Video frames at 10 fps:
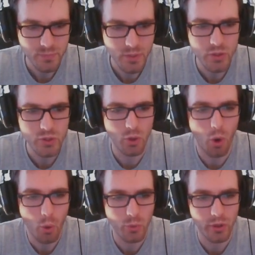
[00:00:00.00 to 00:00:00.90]
So
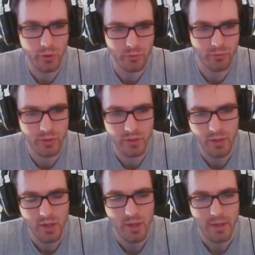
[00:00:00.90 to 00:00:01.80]
O dot UV
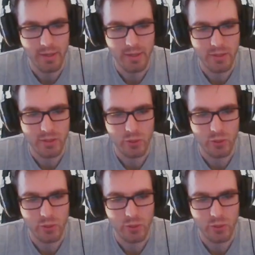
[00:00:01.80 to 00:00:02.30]
is